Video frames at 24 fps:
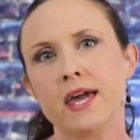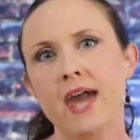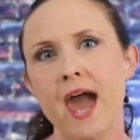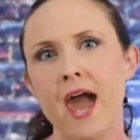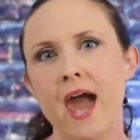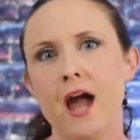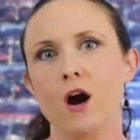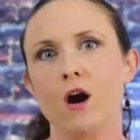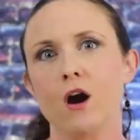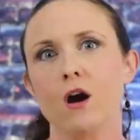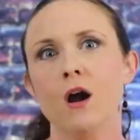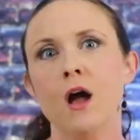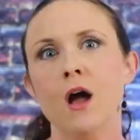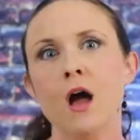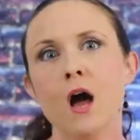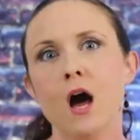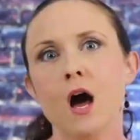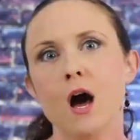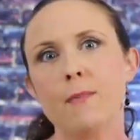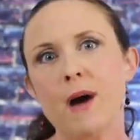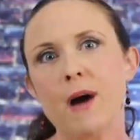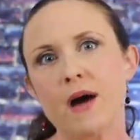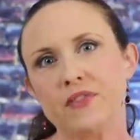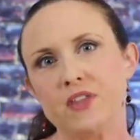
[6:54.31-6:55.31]
care
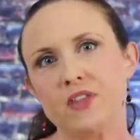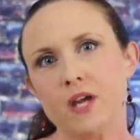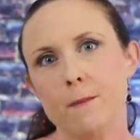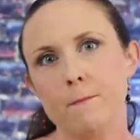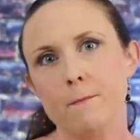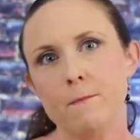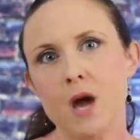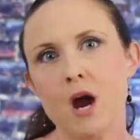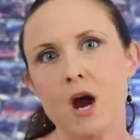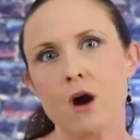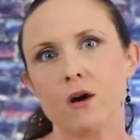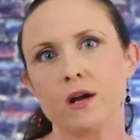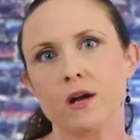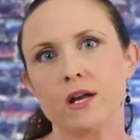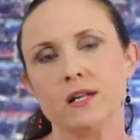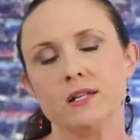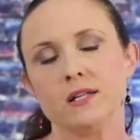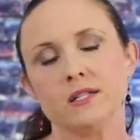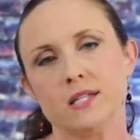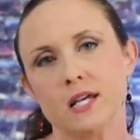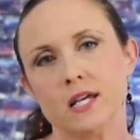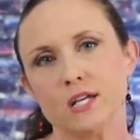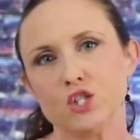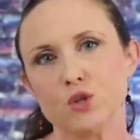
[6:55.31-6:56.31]
about the
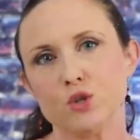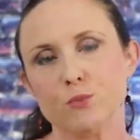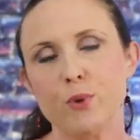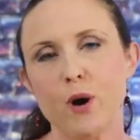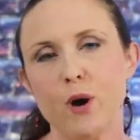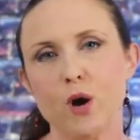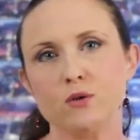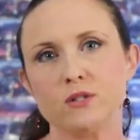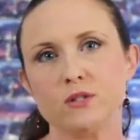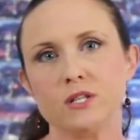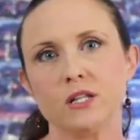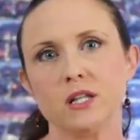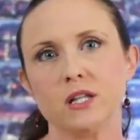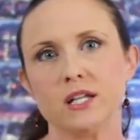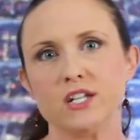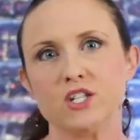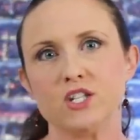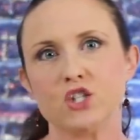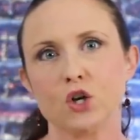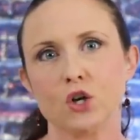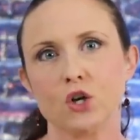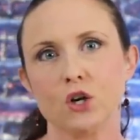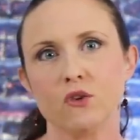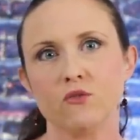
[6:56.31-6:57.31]
Americans they supposedly
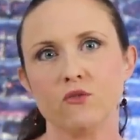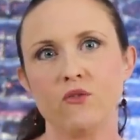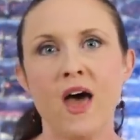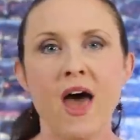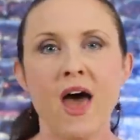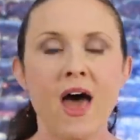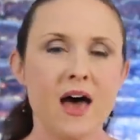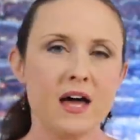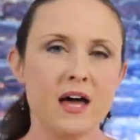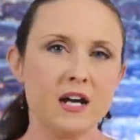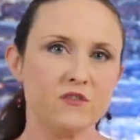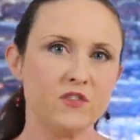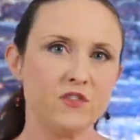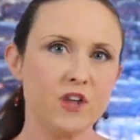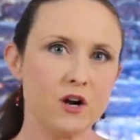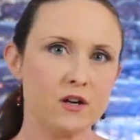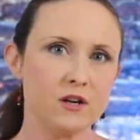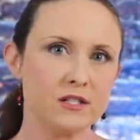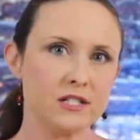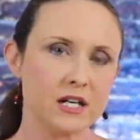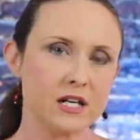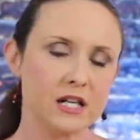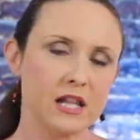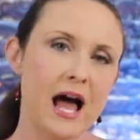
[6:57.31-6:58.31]
serve. And if
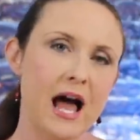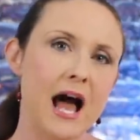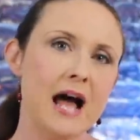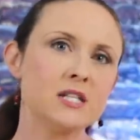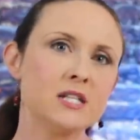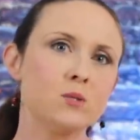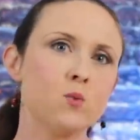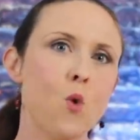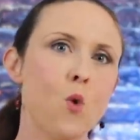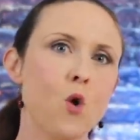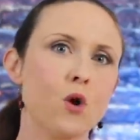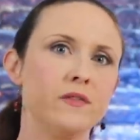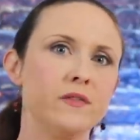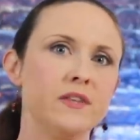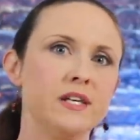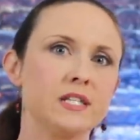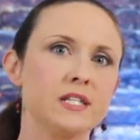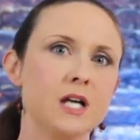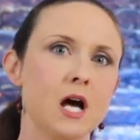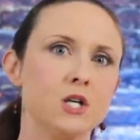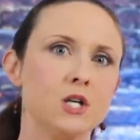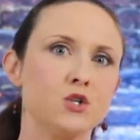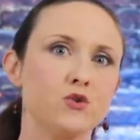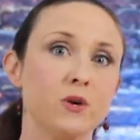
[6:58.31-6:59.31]
there is a class war in
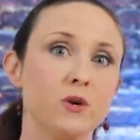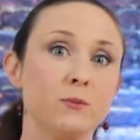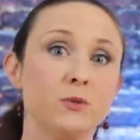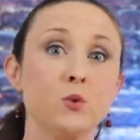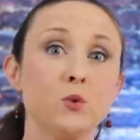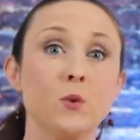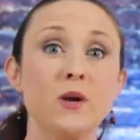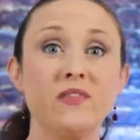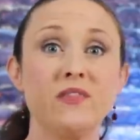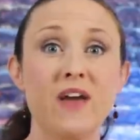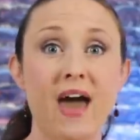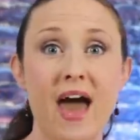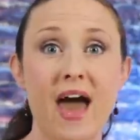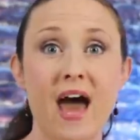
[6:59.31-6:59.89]
this country between the